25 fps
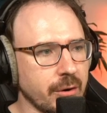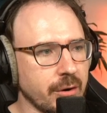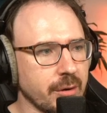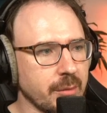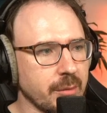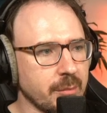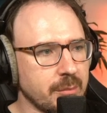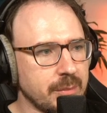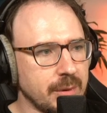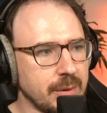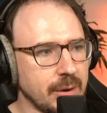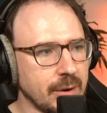
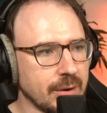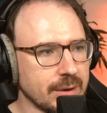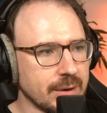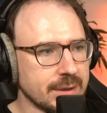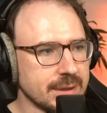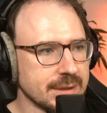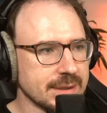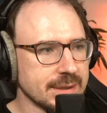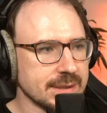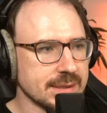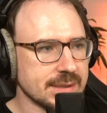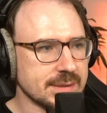plot
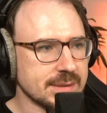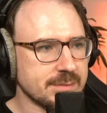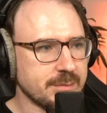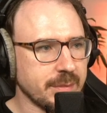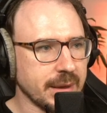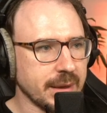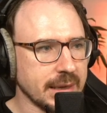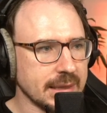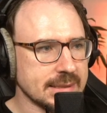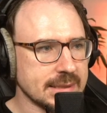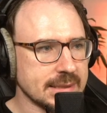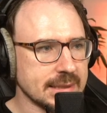is
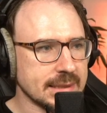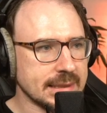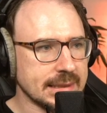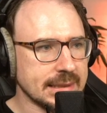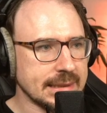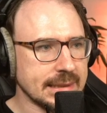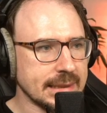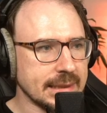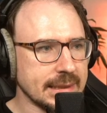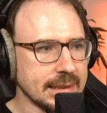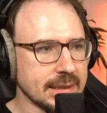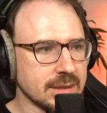
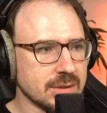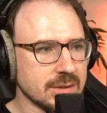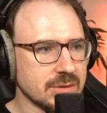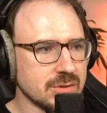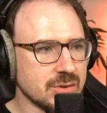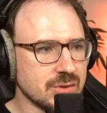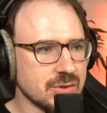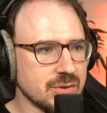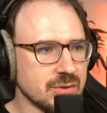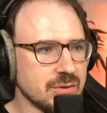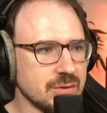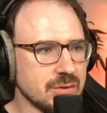basically
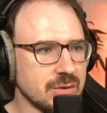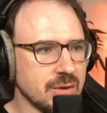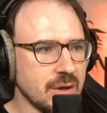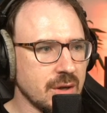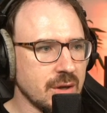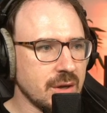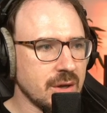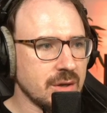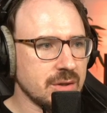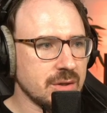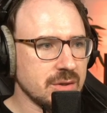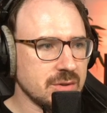
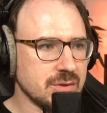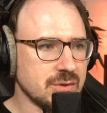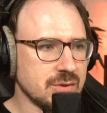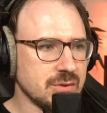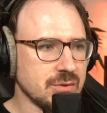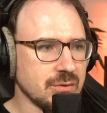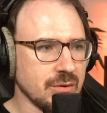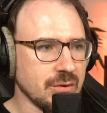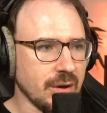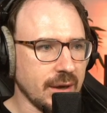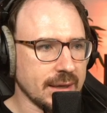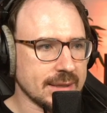
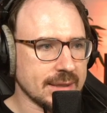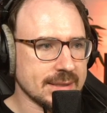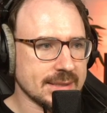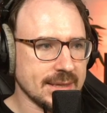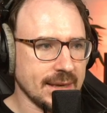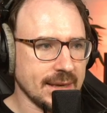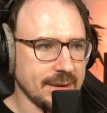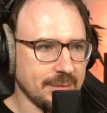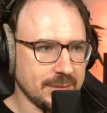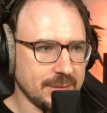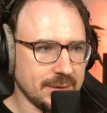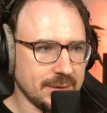to accept